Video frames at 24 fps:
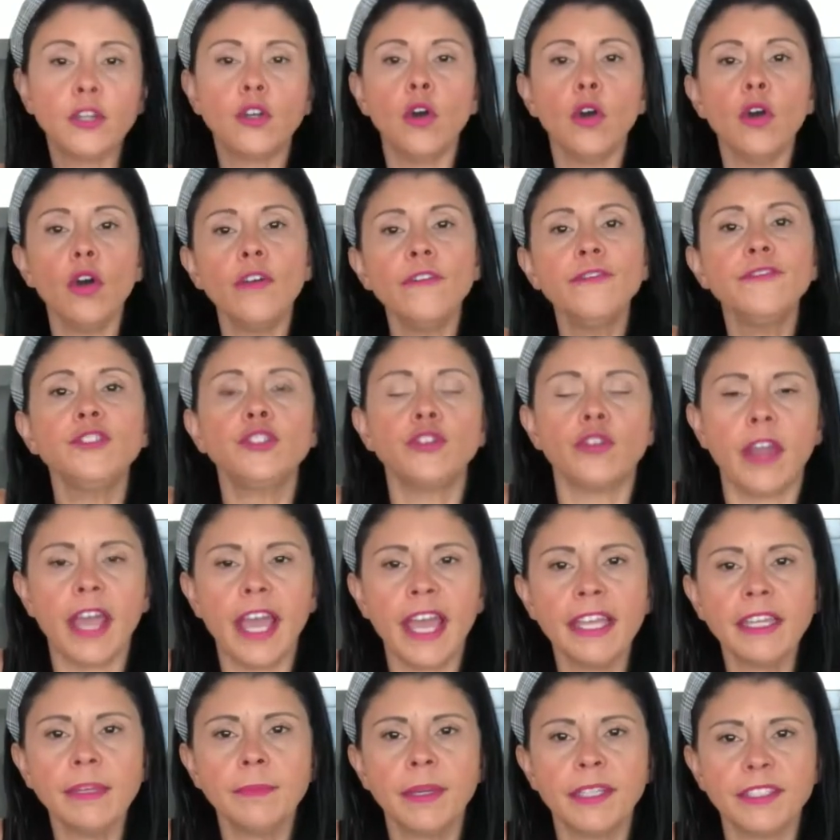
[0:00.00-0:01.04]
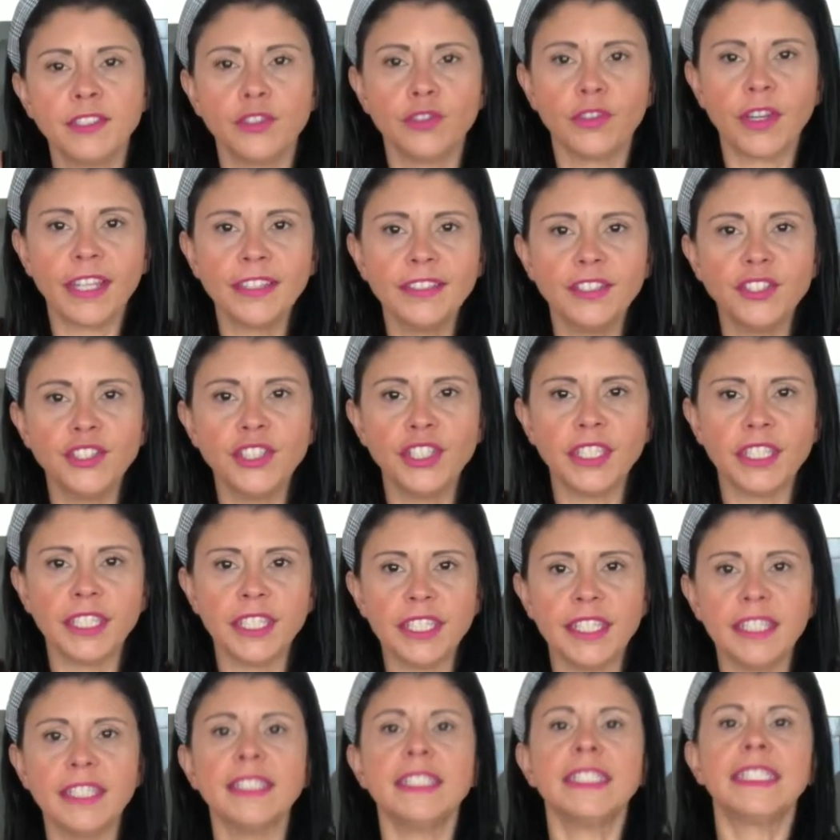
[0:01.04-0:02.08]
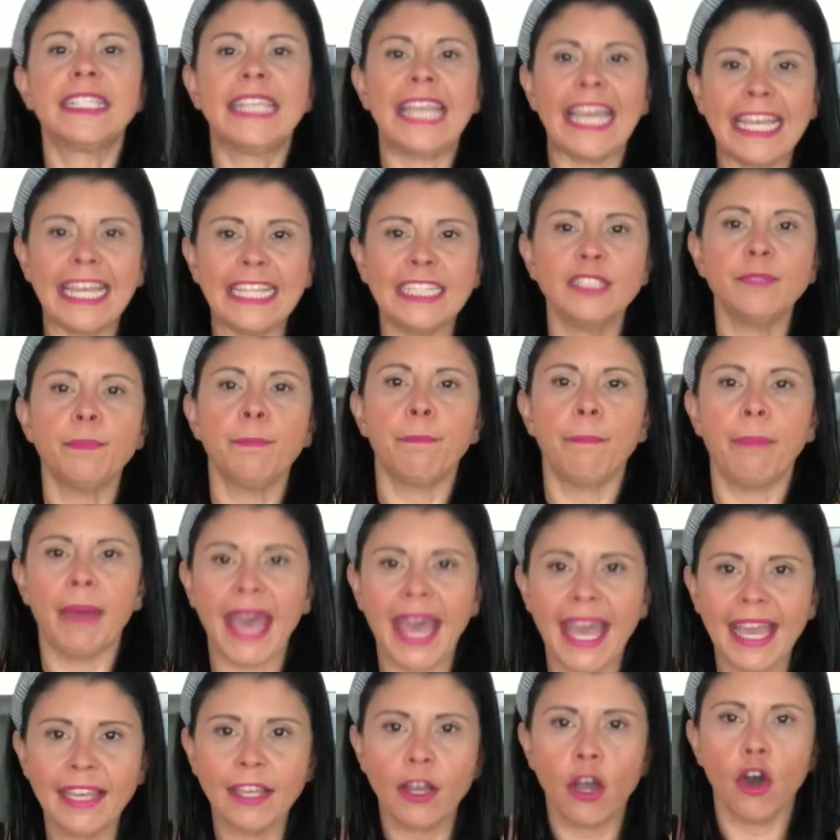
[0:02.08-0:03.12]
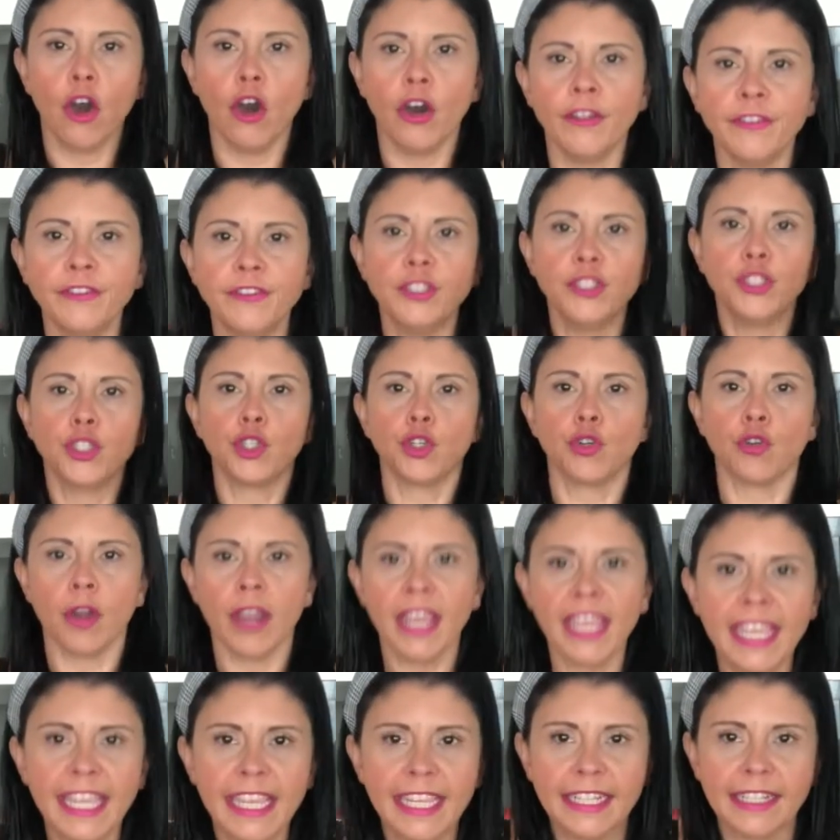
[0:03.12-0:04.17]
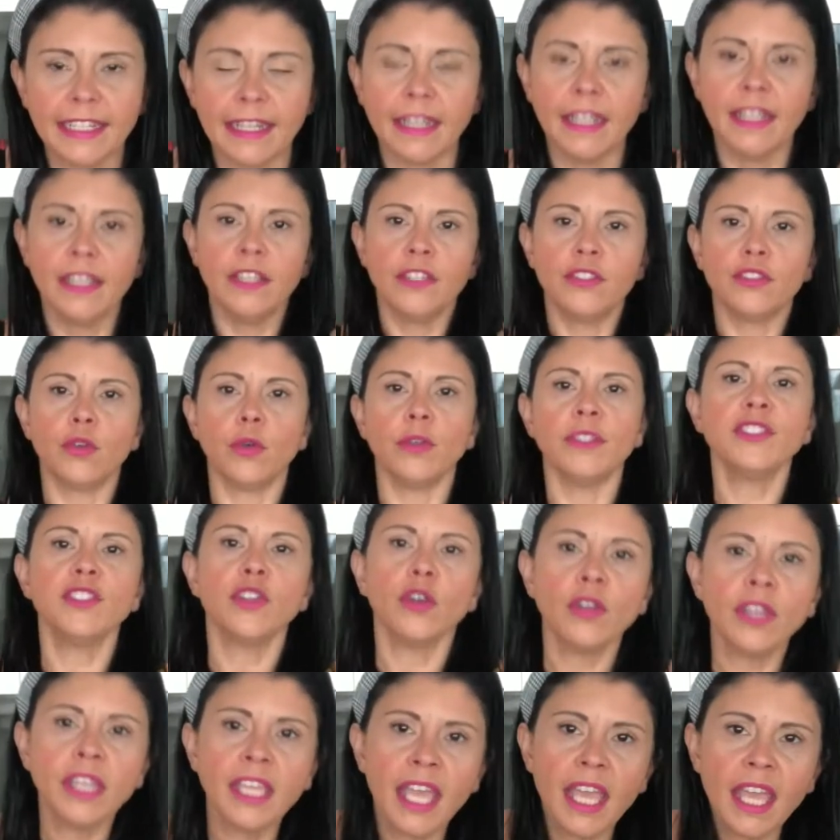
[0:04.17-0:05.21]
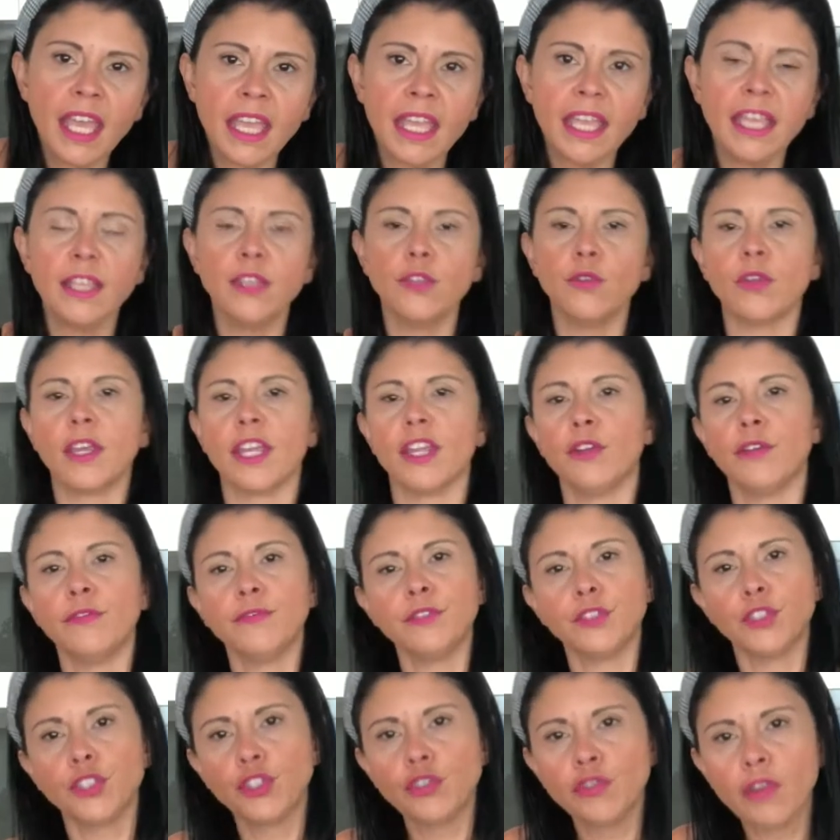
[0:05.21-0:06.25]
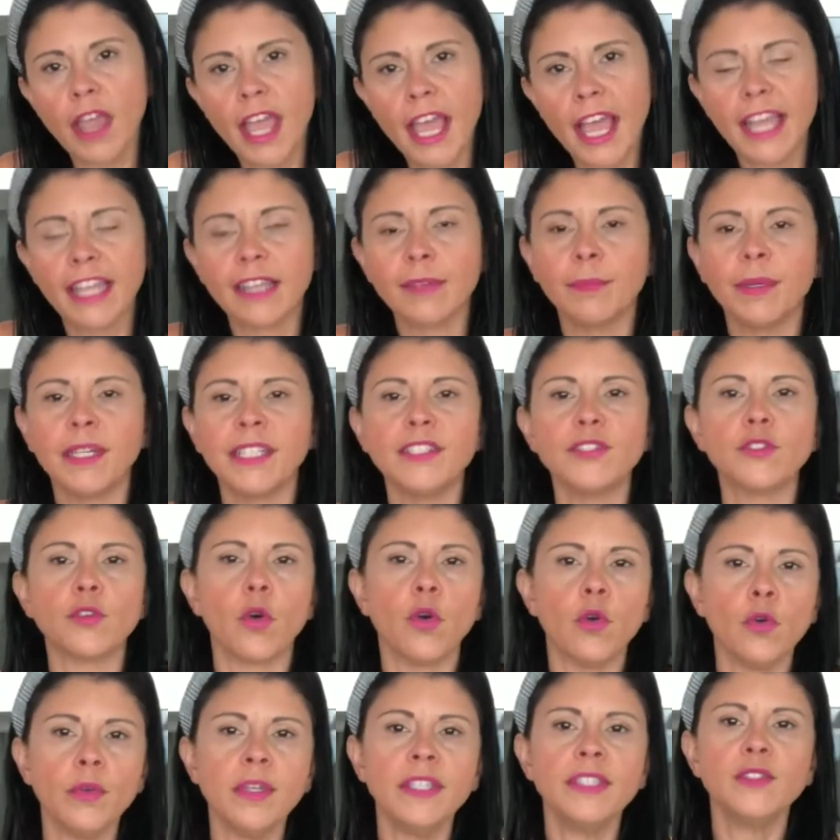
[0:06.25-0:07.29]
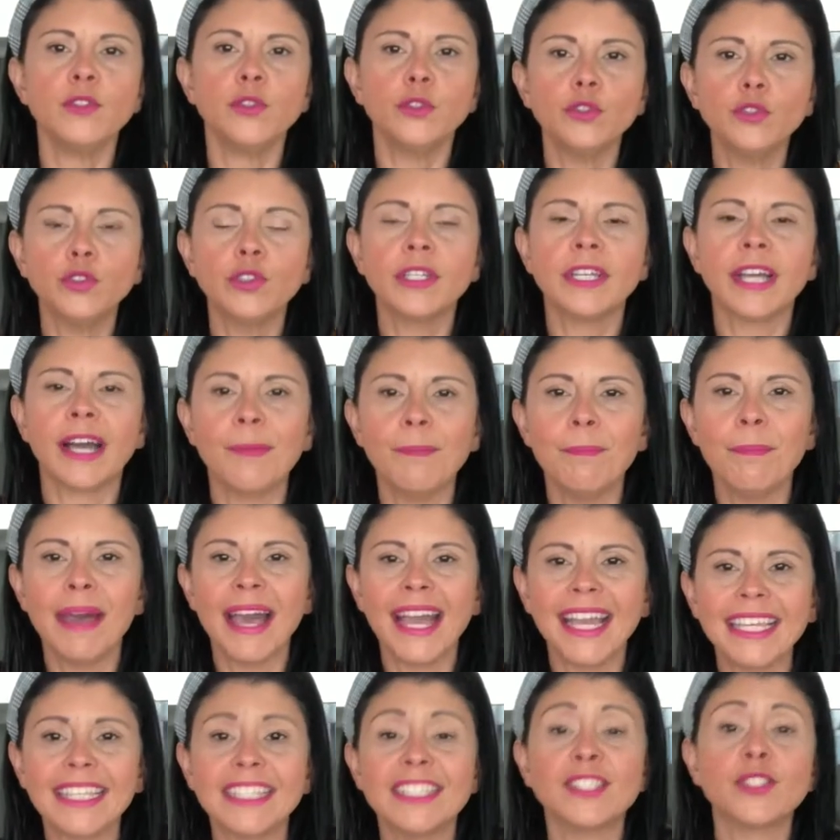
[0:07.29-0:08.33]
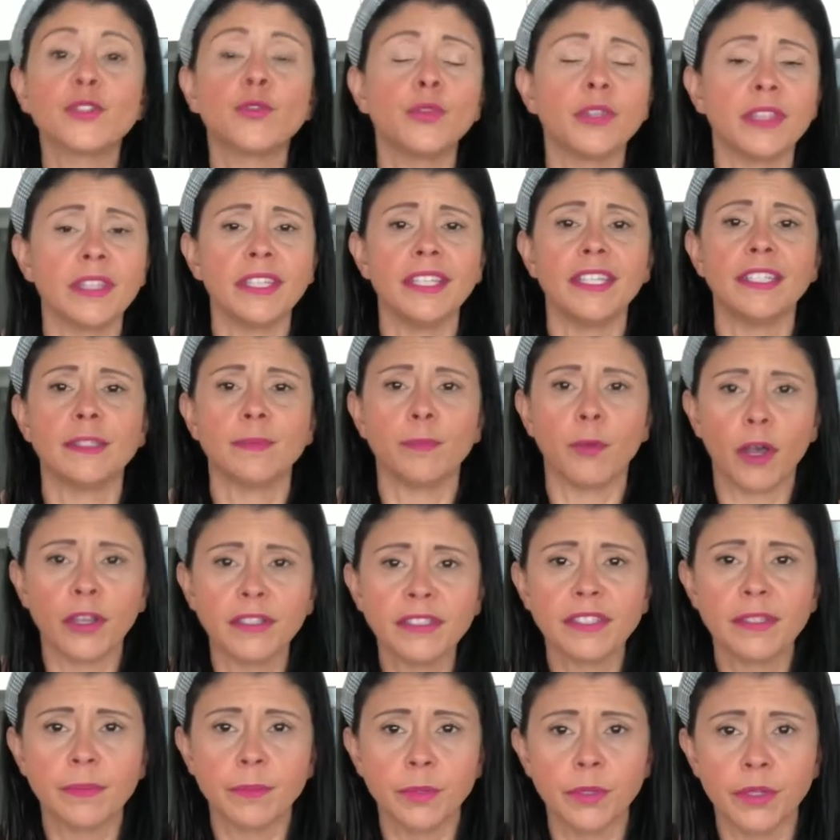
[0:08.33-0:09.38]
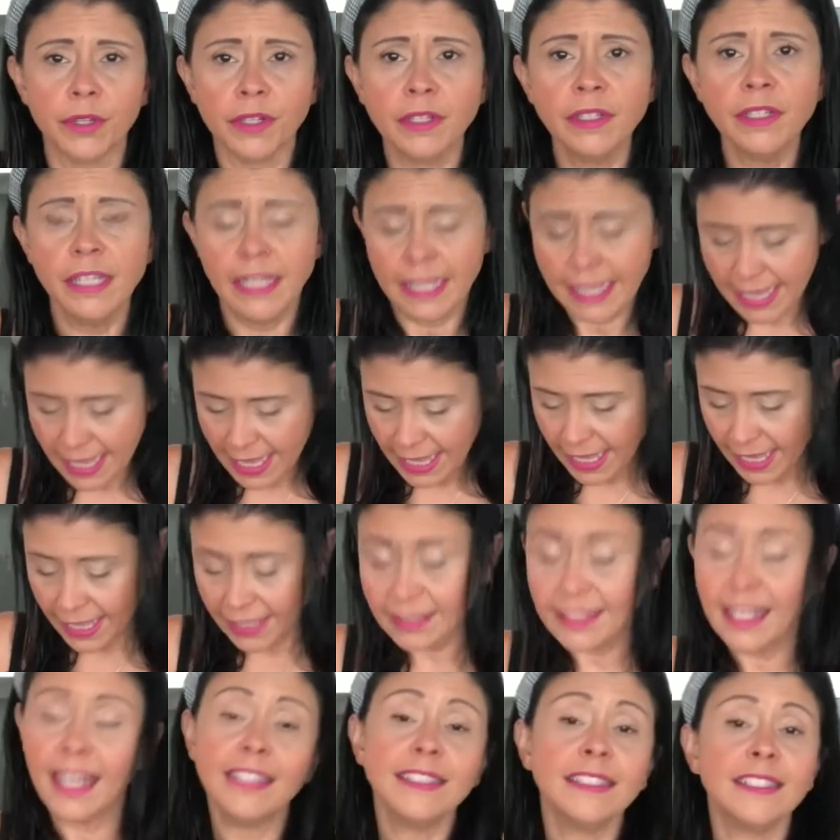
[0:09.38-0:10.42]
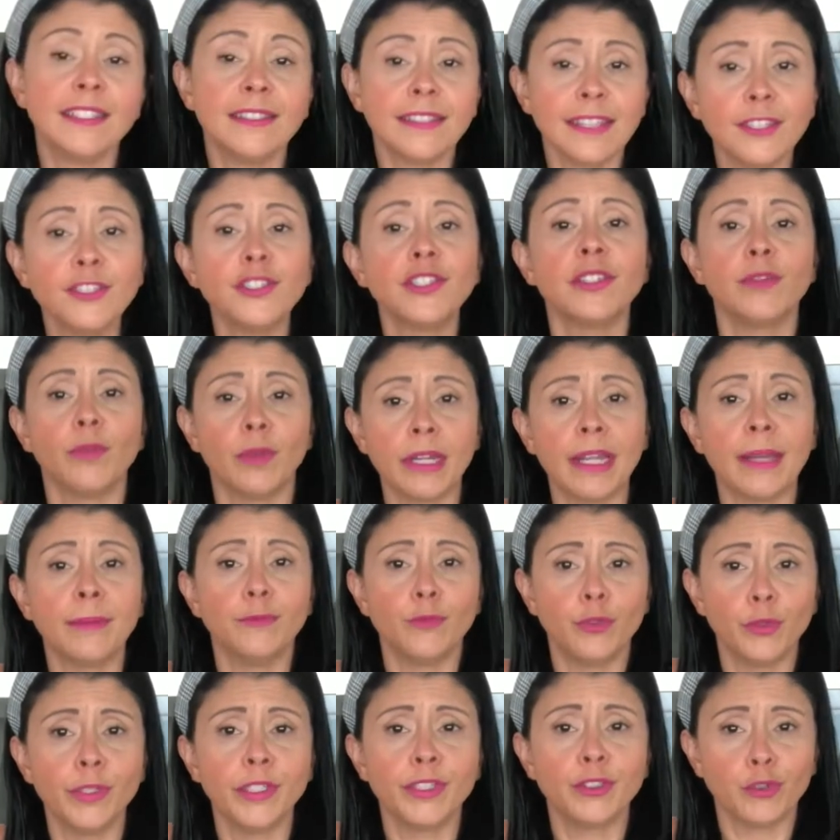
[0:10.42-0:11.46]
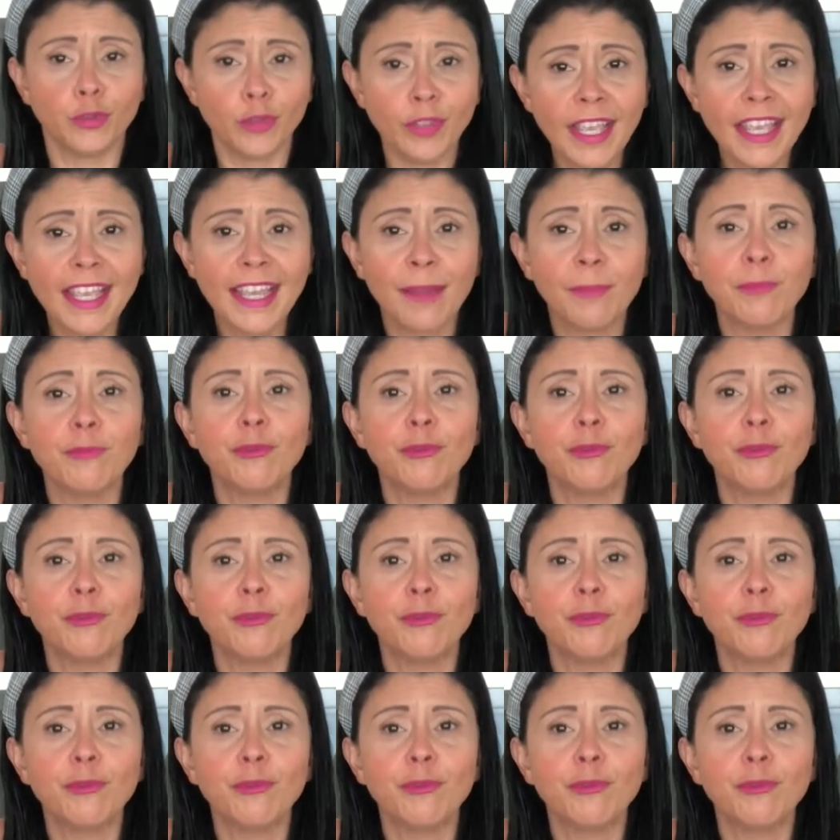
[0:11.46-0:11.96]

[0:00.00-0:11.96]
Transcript: go off track, my strategy is get back on the train. So it's okay, you get off the track, but it's always good to come back as quickly as possible. And that's essentially what I'm doing today. I'm